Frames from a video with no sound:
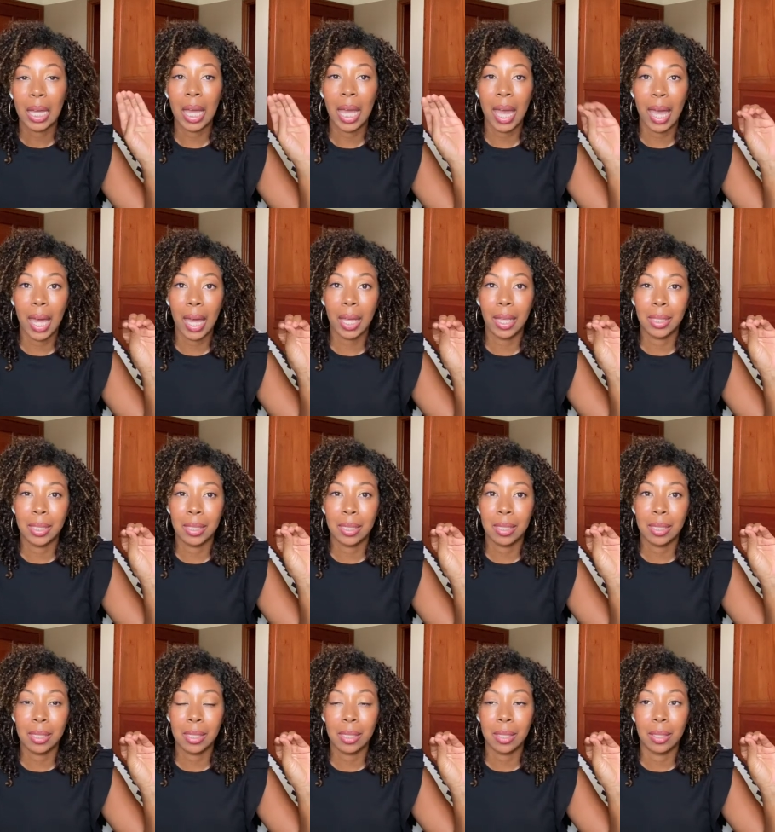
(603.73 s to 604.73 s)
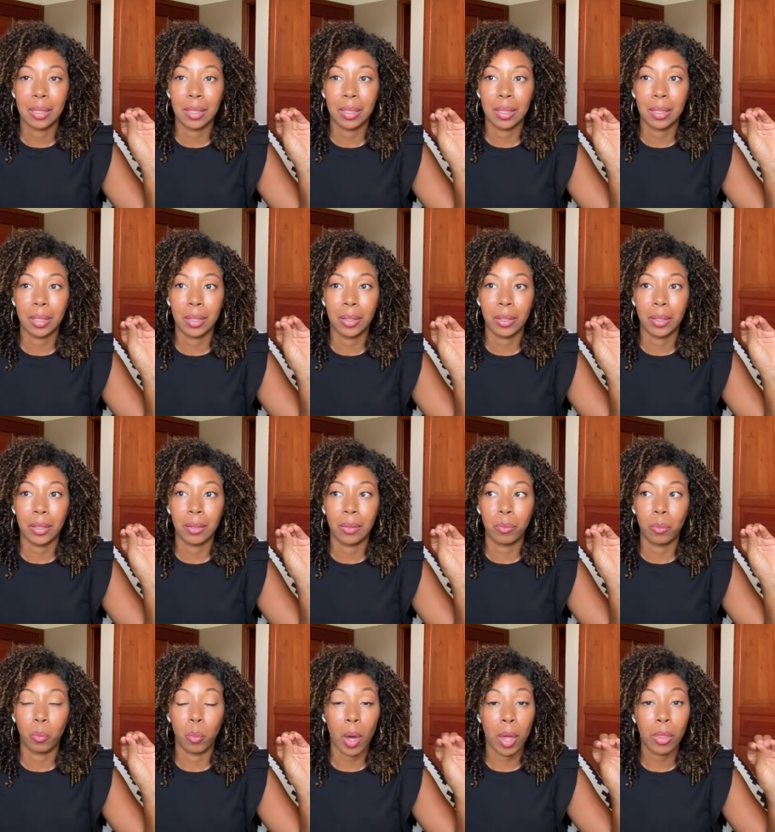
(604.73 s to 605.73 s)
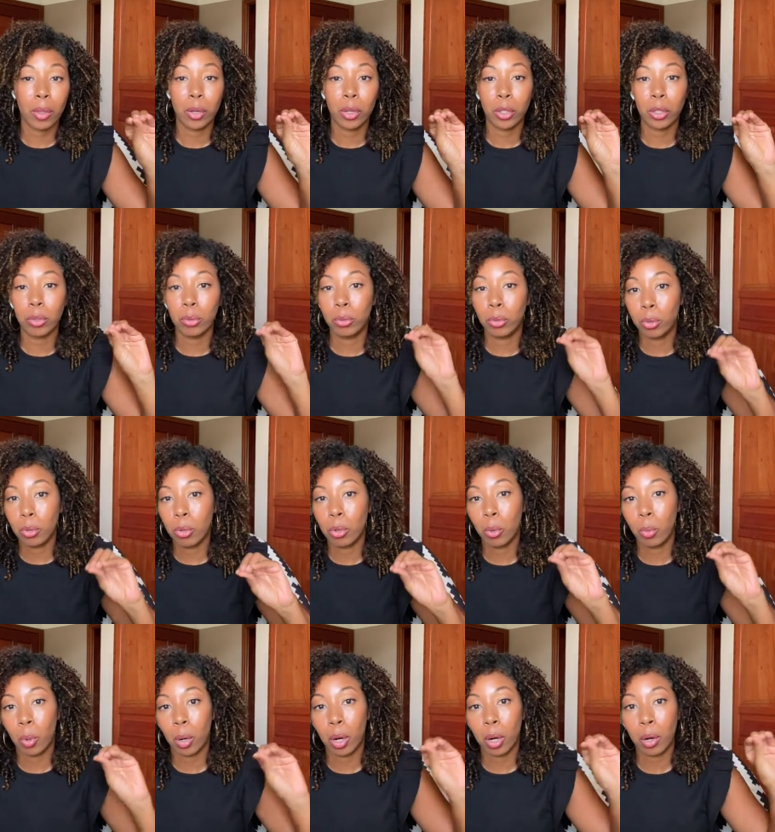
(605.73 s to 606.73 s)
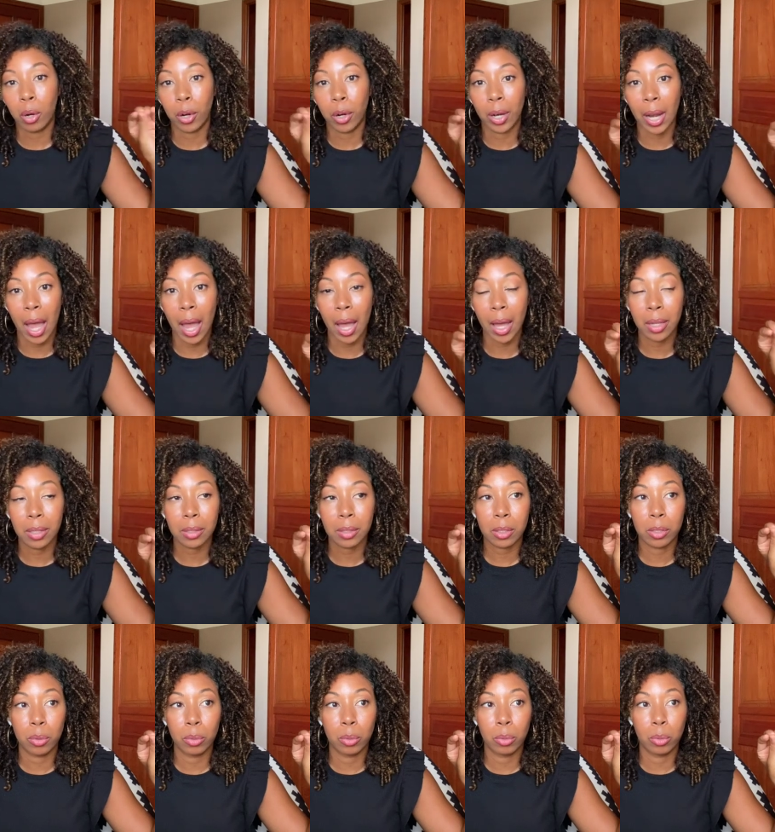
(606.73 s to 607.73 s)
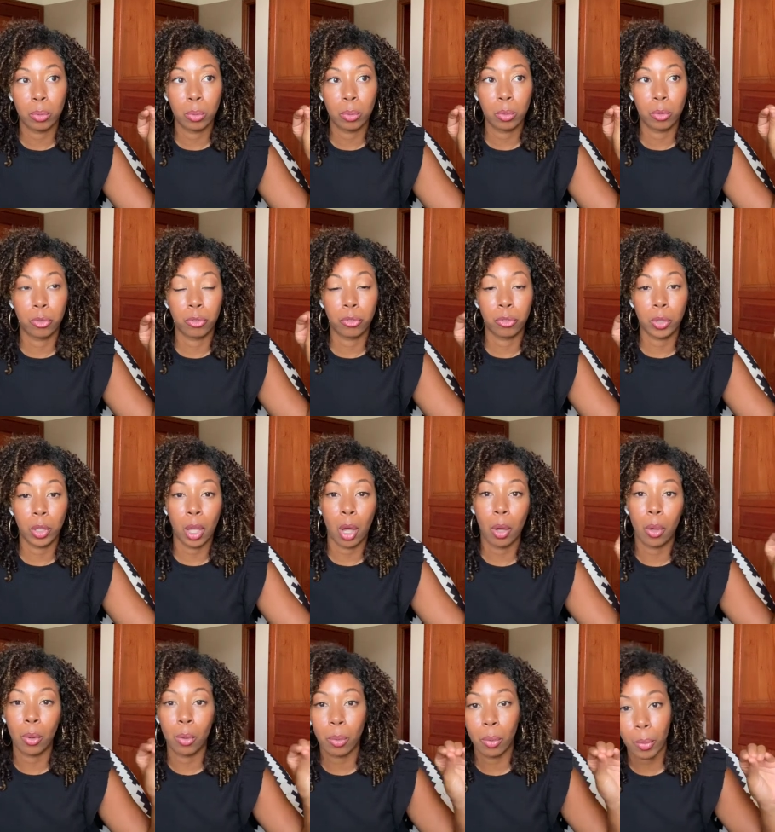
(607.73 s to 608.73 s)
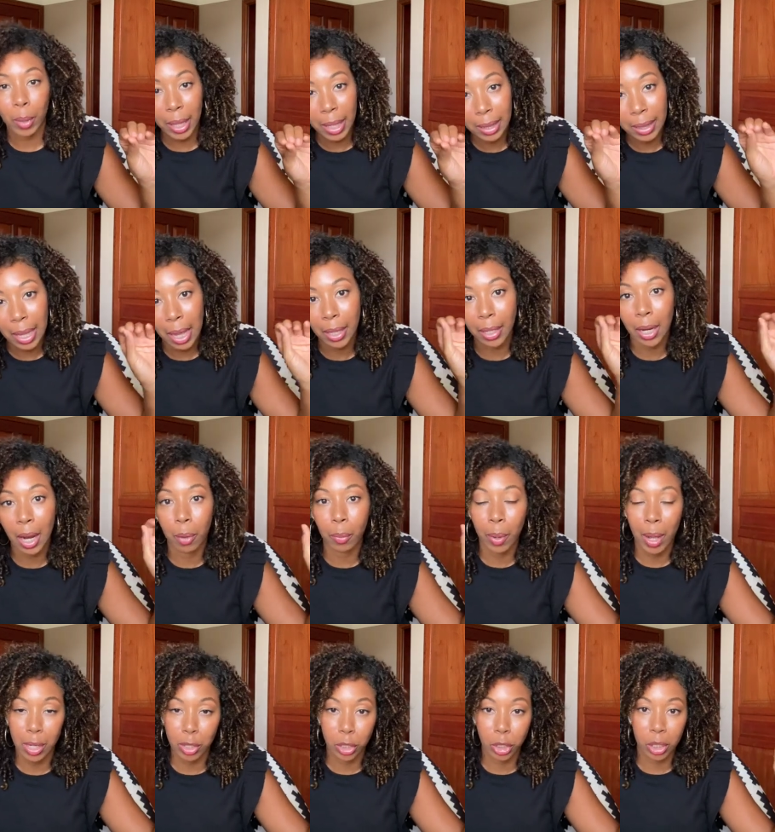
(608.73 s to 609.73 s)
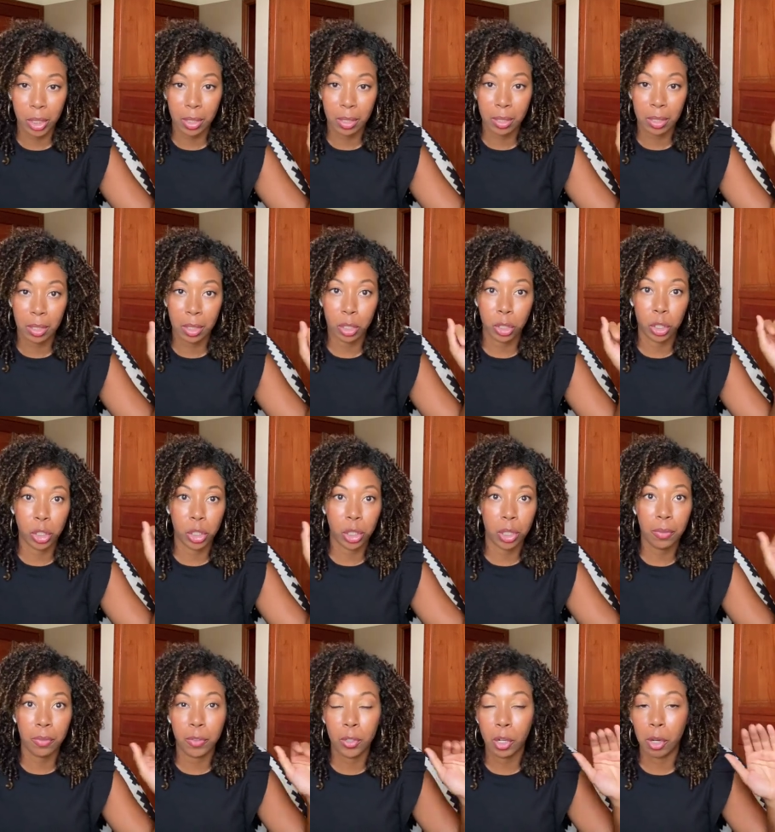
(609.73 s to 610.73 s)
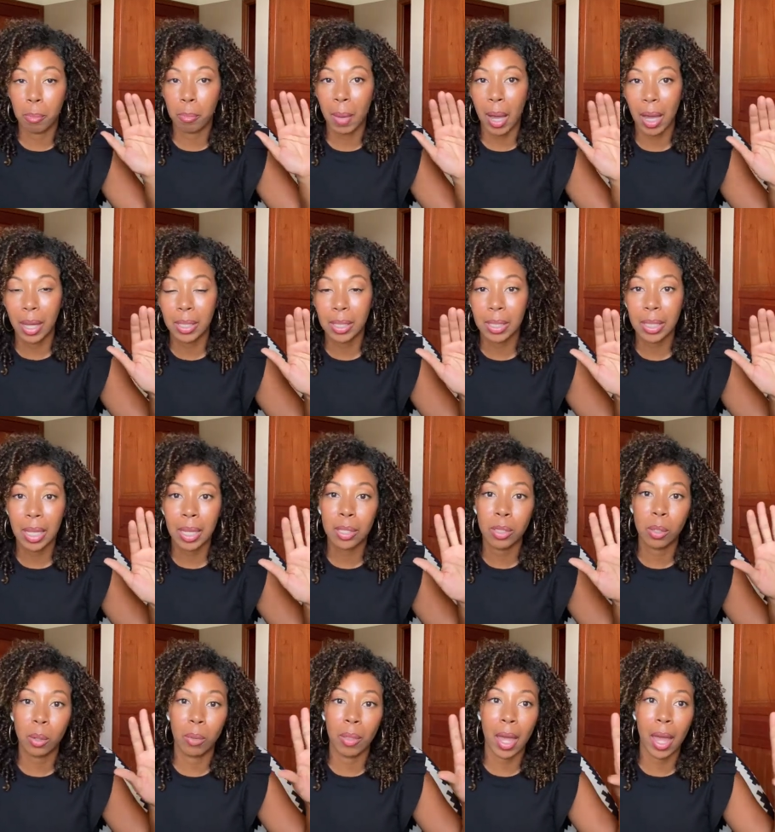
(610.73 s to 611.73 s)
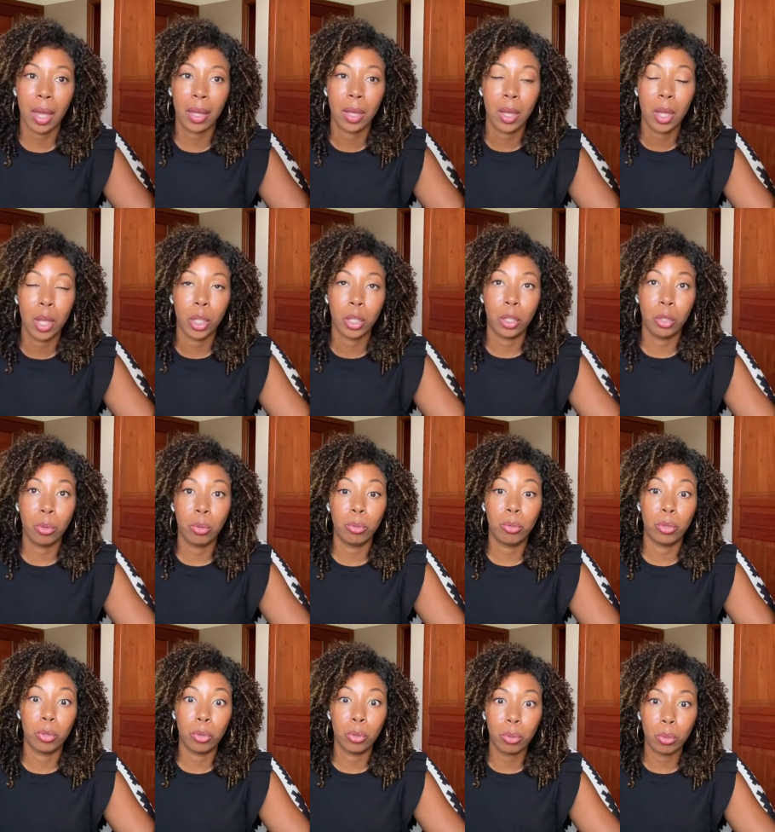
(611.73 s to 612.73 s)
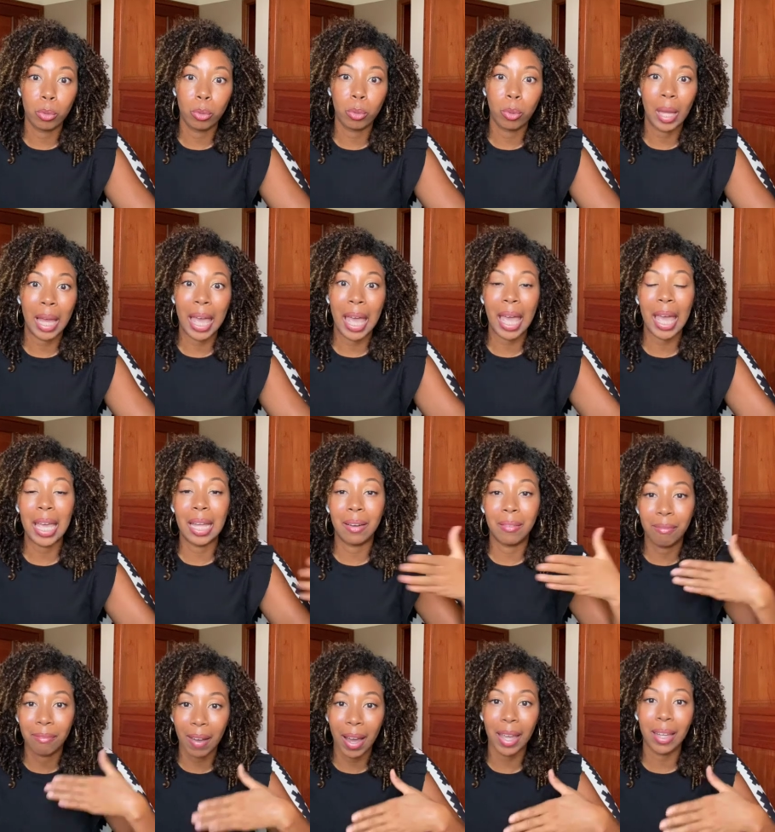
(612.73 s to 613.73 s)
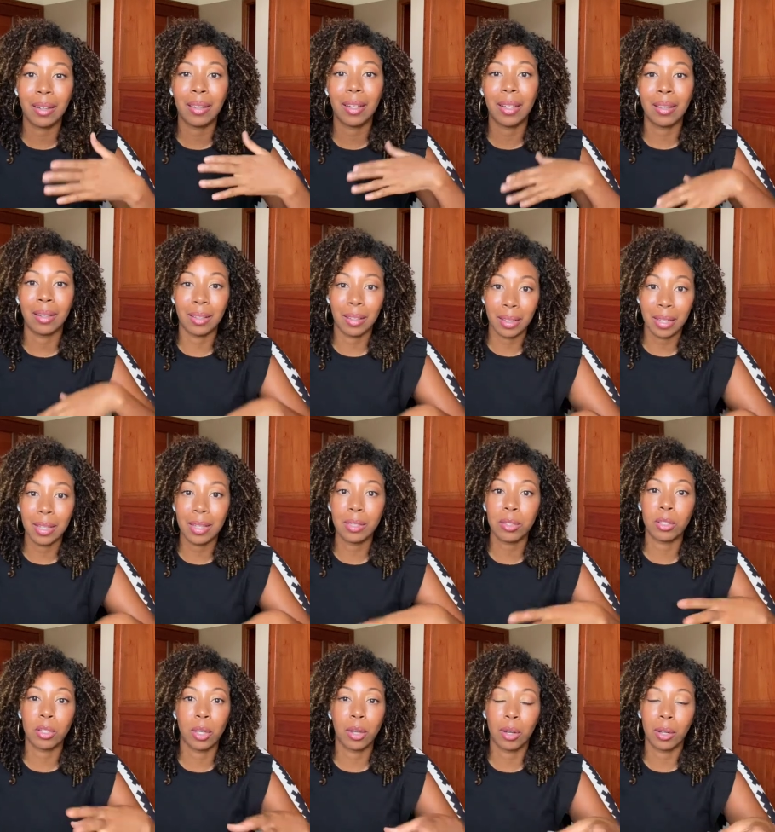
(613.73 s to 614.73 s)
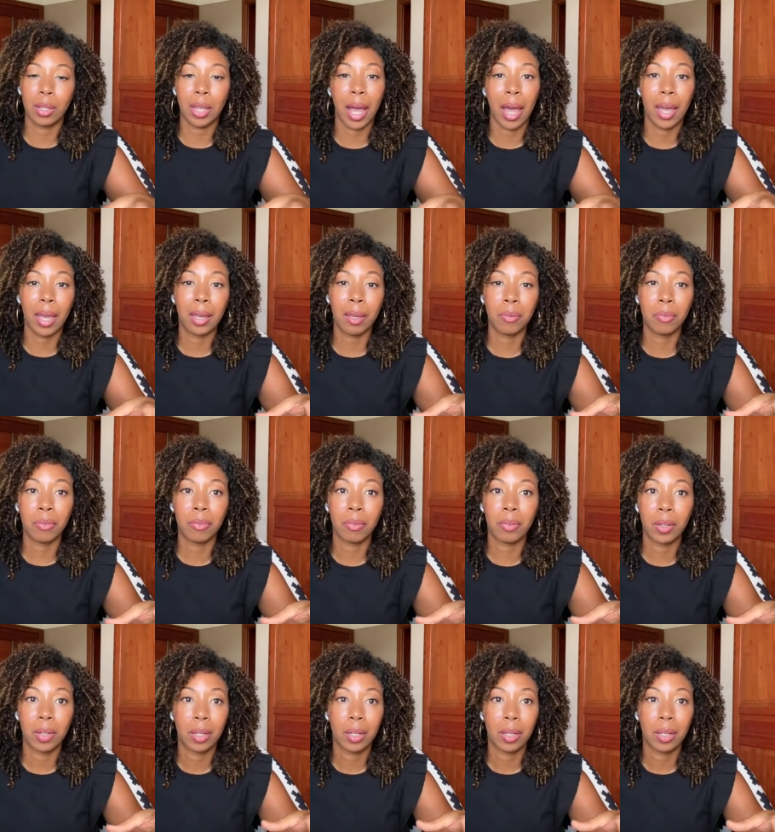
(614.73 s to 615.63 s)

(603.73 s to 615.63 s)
And whether you do the work or not to flow in that direction, to shift your mindset so that you do invite and ease to your life,